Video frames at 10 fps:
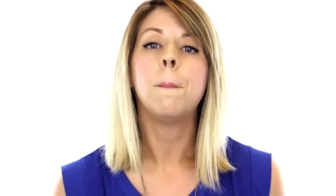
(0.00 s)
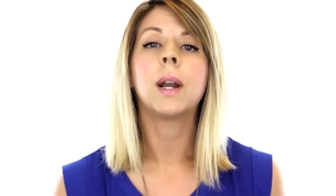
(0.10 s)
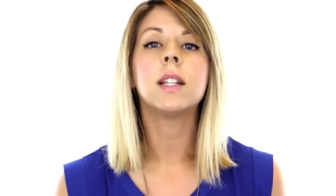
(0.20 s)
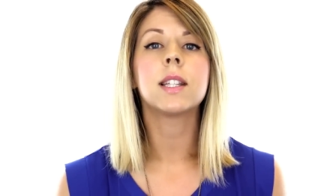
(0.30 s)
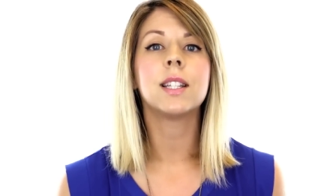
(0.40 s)

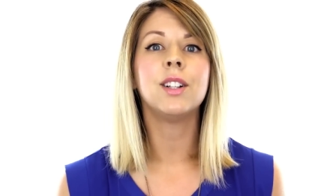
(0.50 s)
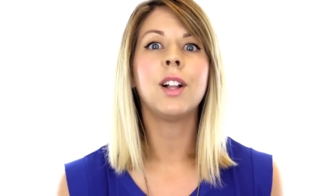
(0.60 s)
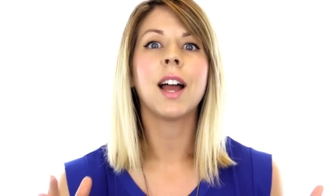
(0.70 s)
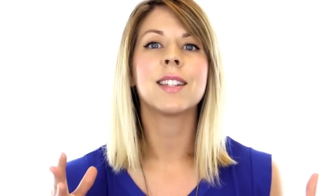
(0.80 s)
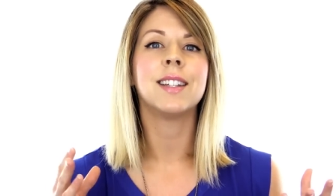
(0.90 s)
but it
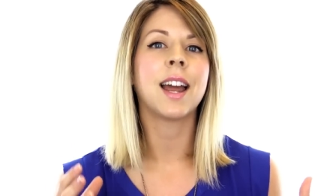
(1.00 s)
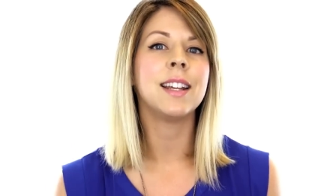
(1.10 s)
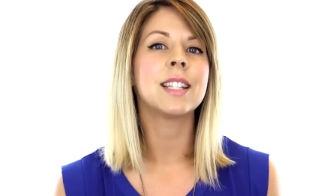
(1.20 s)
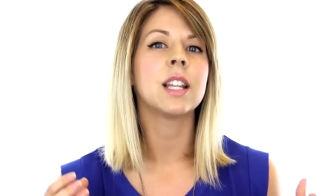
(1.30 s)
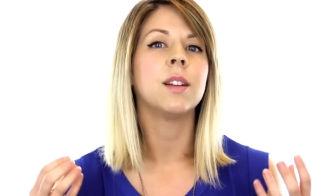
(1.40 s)
still has a
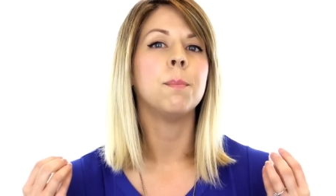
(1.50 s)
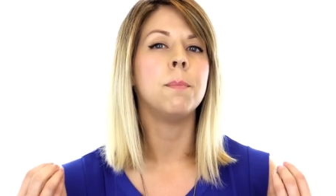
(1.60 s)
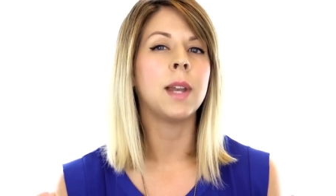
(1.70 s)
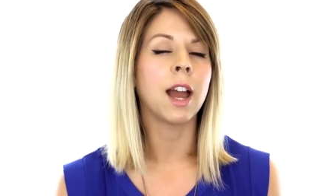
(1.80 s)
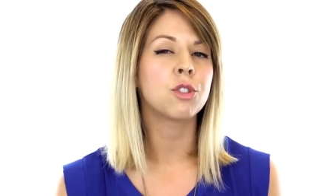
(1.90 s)
nice
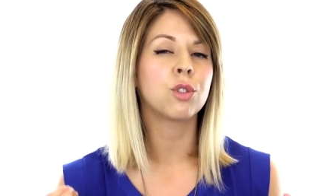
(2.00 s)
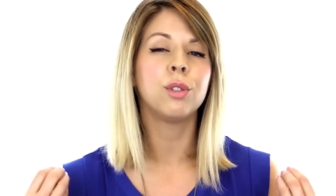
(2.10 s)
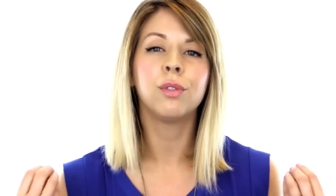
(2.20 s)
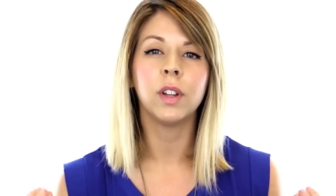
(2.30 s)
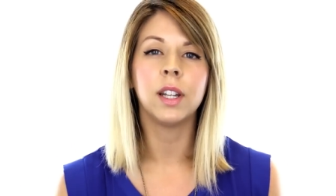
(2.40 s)

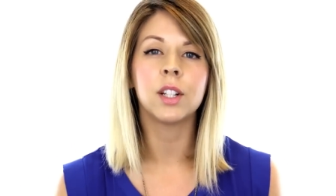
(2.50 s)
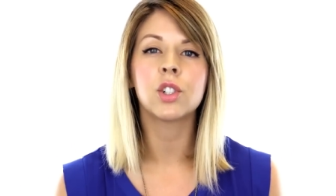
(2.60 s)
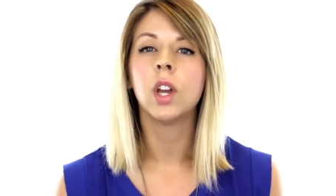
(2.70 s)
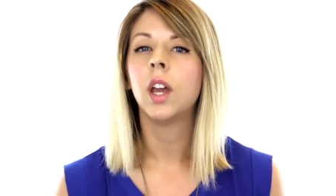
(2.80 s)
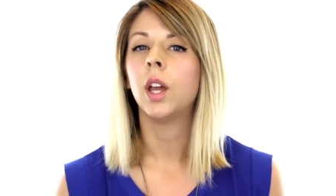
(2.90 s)
natural
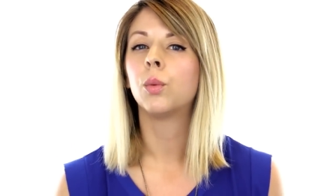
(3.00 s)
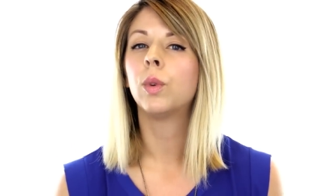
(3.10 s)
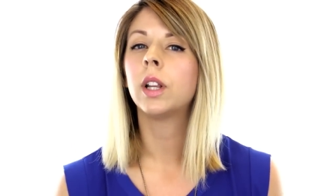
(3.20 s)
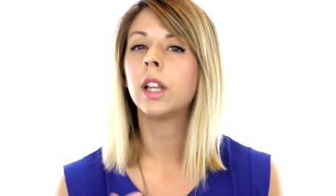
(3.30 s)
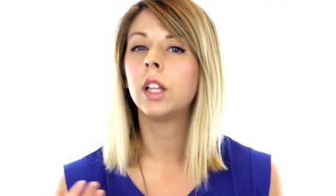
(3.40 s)
finish. It
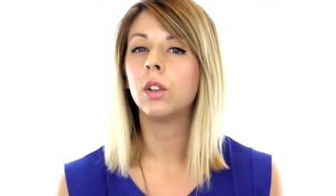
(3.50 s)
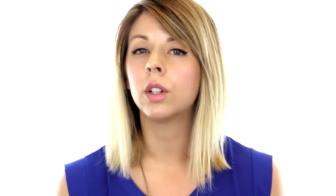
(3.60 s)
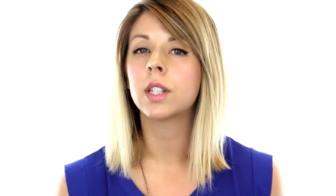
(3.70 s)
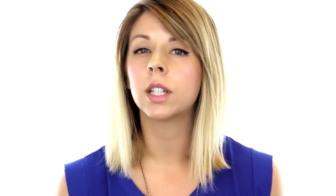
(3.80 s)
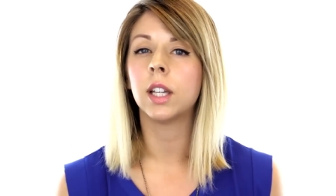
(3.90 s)
really
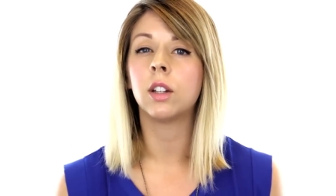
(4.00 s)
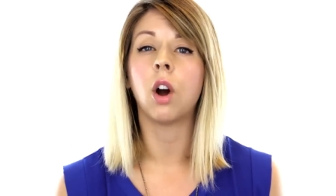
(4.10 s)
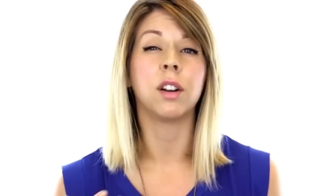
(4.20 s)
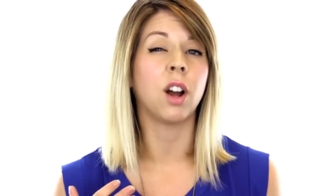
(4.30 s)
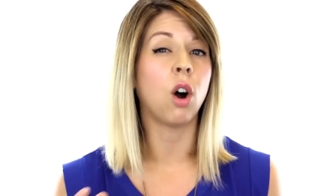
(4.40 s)
looks good
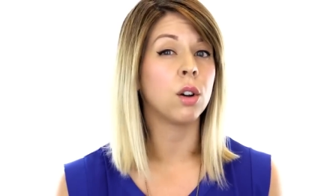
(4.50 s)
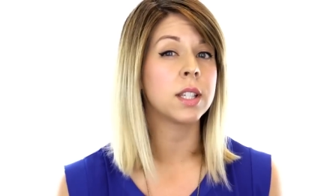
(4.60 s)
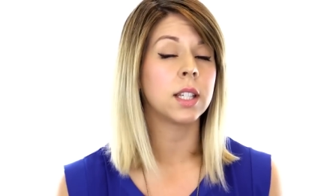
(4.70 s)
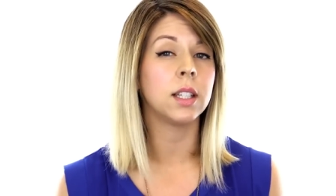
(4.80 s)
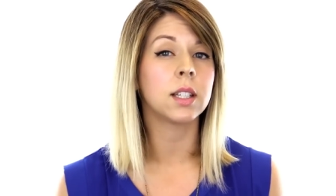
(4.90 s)
on all
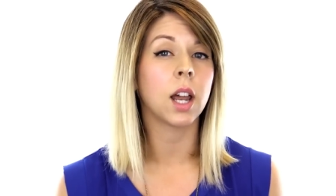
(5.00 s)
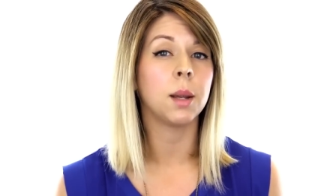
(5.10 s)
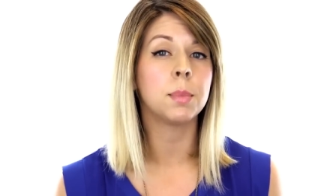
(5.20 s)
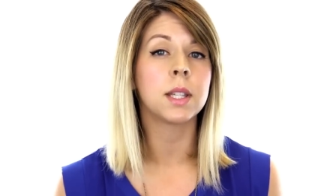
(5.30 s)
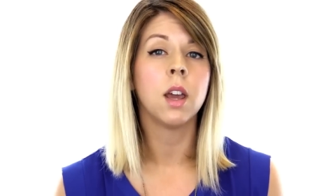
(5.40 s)
skin
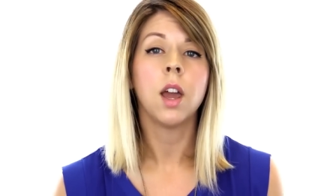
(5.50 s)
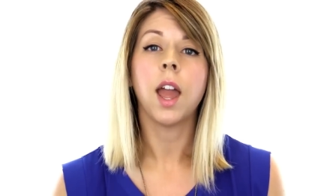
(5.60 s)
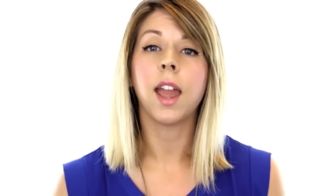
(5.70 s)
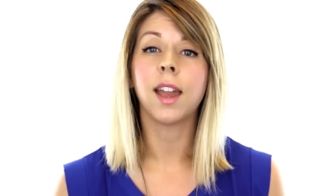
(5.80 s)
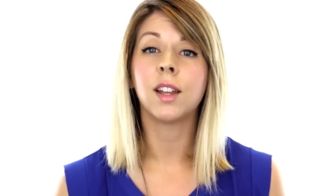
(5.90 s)
types.
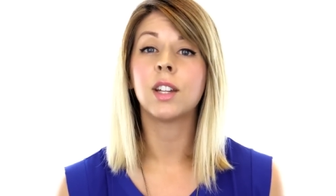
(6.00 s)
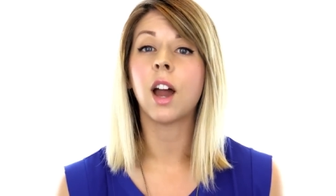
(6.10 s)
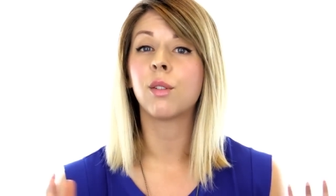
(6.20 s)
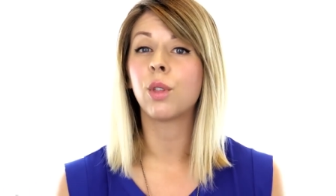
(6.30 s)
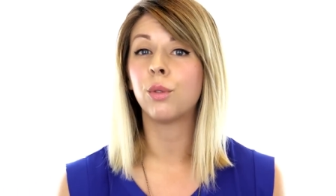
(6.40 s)
And
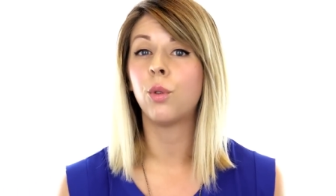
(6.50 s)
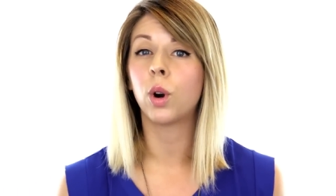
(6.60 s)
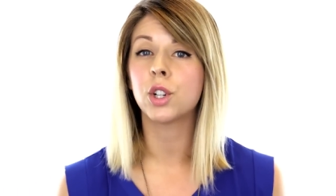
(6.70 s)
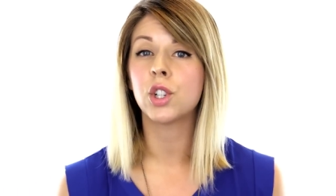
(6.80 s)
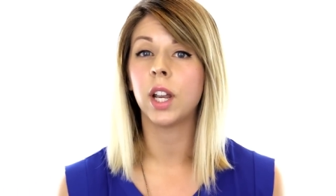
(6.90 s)
out of the
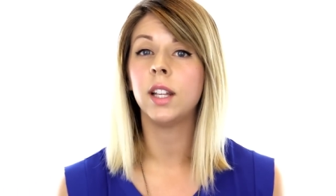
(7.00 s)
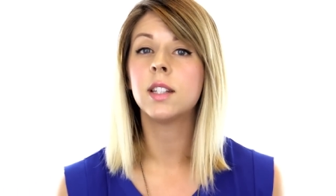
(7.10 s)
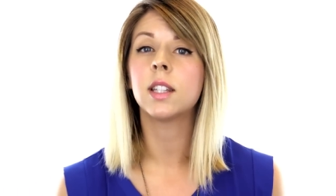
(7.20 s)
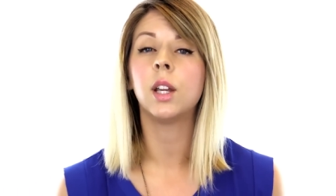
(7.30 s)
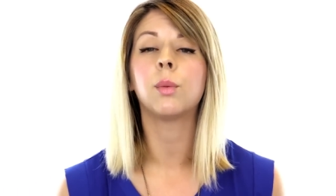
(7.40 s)
four
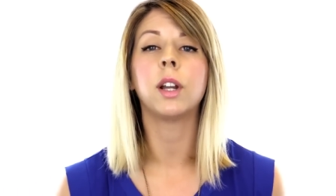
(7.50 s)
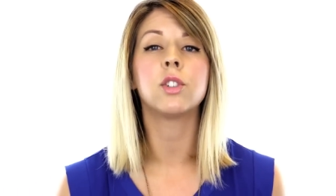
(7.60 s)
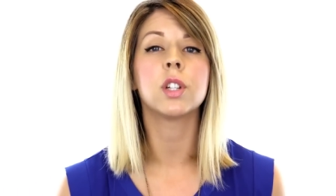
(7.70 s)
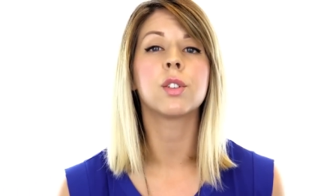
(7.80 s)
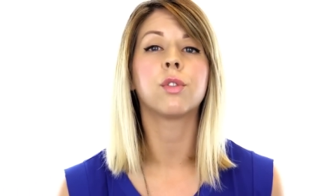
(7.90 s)
shades, it
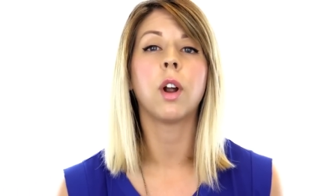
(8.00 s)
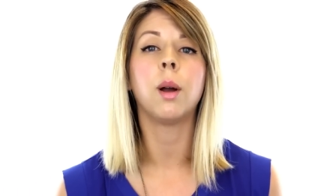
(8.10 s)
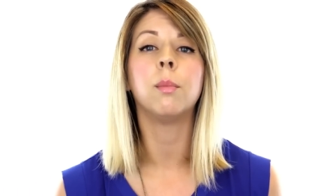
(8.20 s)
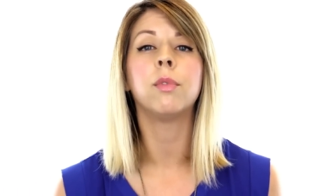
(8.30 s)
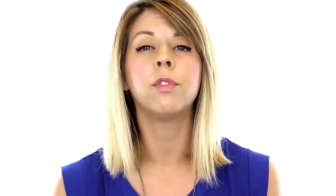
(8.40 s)
ranges
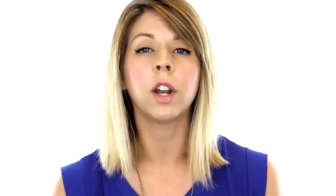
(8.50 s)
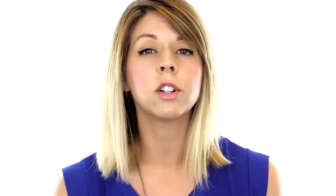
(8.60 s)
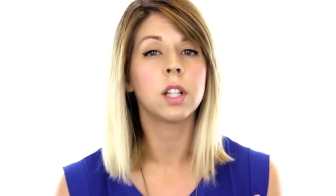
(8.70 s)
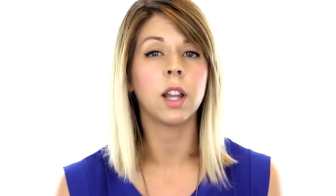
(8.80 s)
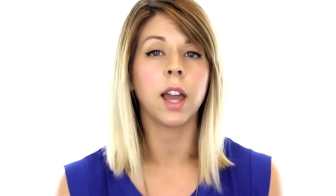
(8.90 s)
from
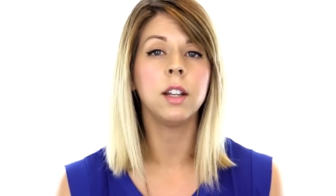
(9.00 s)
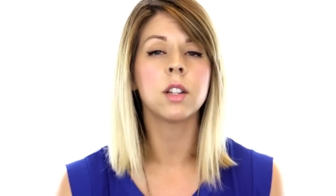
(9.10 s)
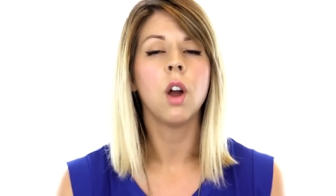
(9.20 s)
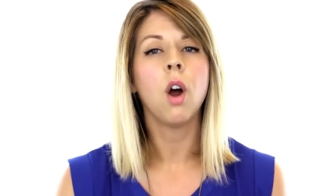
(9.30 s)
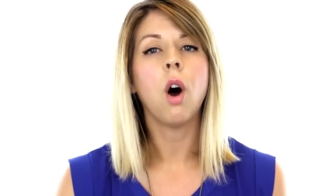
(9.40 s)
fair to
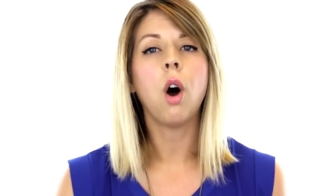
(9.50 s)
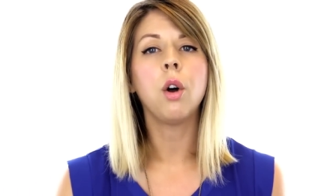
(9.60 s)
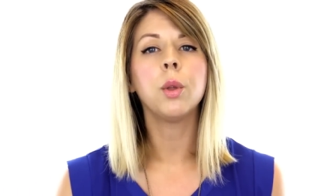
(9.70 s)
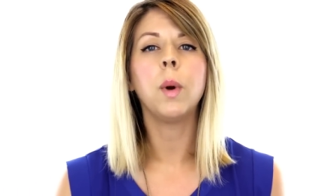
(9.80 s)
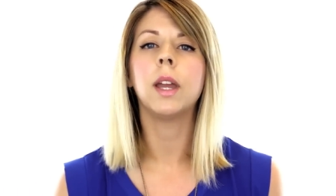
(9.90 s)
light
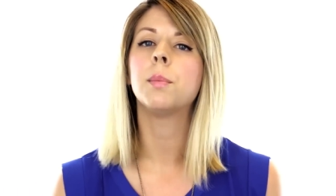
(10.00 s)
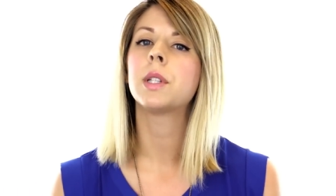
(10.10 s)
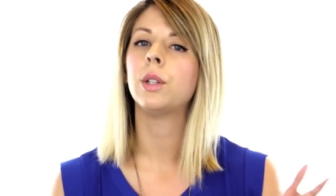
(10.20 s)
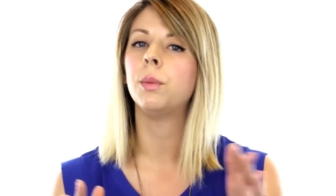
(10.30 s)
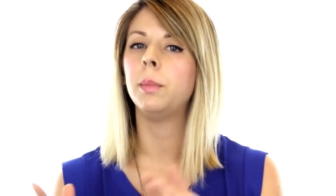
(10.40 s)
all the way
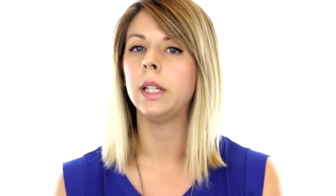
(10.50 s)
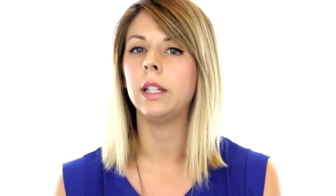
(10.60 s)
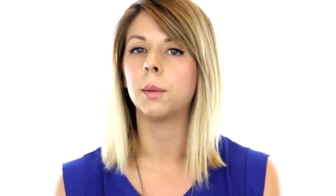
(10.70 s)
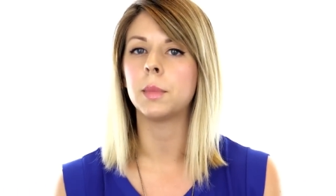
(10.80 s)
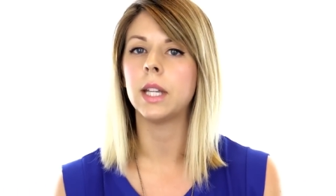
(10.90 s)
up to
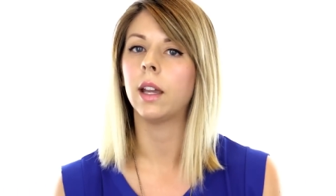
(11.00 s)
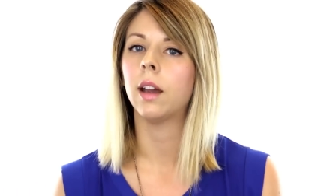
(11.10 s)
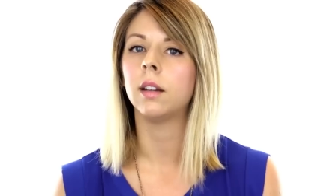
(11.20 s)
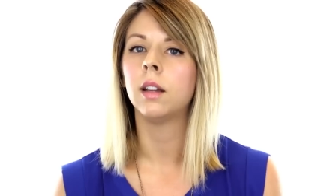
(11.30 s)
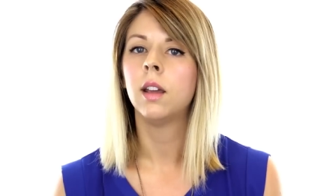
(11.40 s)
medium
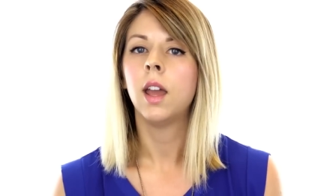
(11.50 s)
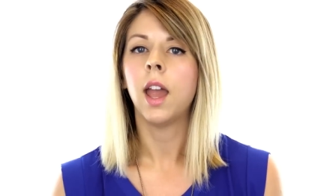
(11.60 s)
tan.